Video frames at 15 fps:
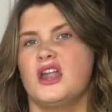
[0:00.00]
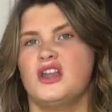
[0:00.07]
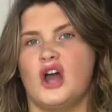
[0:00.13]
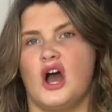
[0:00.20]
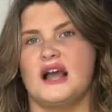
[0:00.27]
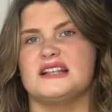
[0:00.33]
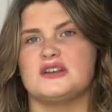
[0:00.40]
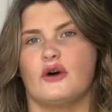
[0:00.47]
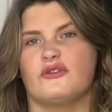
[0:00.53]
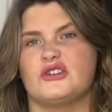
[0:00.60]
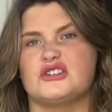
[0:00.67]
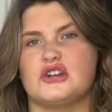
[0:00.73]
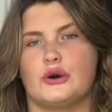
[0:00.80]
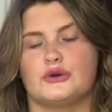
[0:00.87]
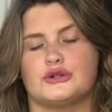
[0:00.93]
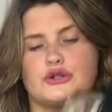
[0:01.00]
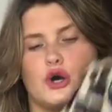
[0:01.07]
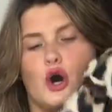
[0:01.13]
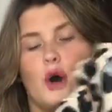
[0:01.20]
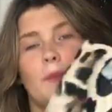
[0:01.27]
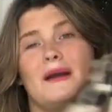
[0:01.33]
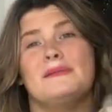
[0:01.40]
nice off the shoulder
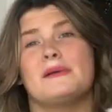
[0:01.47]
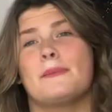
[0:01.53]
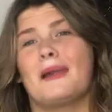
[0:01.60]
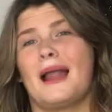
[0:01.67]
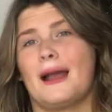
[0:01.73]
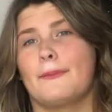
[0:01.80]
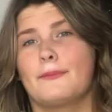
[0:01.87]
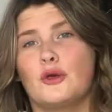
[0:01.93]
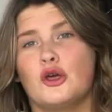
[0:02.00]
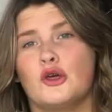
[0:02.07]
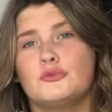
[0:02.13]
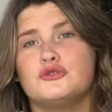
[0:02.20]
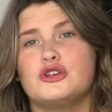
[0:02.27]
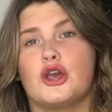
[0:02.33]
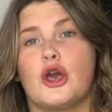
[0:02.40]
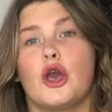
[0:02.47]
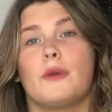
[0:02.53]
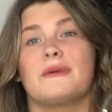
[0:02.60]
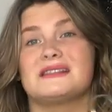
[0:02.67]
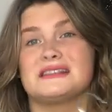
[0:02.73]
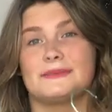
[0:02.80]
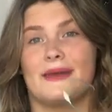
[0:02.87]
top maybe a black boob
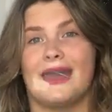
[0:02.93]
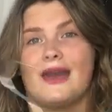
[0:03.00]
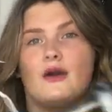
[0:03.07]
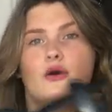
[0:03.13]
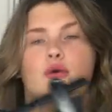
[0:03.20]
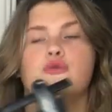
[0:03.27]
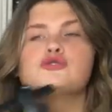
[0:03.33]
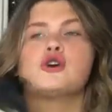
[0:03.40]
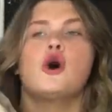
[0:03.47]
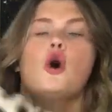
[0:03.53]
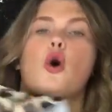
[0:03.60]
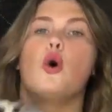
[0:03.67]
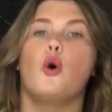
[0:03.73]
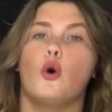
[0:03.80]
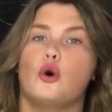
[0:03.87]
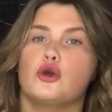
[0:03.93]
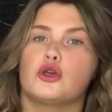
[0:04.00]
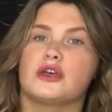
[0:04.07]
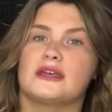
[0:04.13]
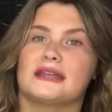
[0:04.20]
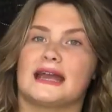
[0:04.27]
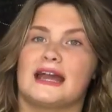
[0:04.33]
tube and some heels or
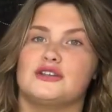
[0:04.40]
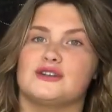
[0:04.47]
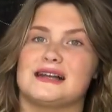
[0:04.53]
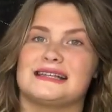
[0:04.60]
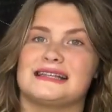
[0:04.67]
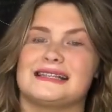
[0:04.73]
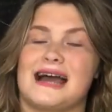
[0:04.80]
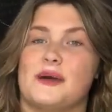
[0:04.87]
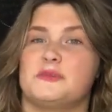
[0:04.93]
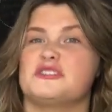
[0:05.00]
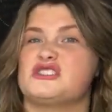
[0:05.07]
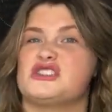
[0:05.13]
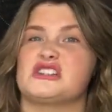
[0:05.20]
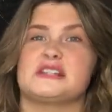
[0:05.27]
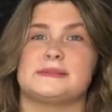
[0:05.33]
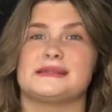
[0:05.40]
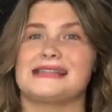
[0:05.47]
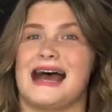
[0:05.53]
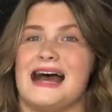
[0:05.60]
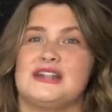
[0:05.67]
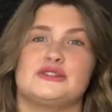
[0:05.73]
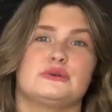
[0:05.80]
you could again dress it down with just some
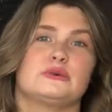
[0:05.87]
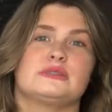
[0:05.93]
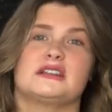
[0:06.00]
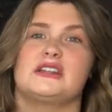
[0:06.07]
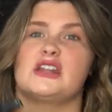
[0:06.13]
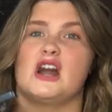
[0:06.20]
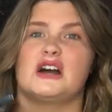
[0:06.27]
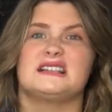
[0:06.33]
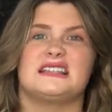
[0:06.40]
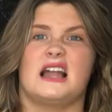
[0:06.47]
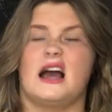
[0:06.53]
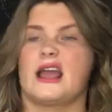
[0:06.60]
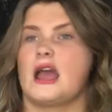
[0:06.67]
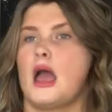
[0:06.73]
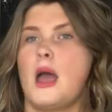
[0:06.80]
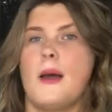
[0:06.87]
sandals and a nice like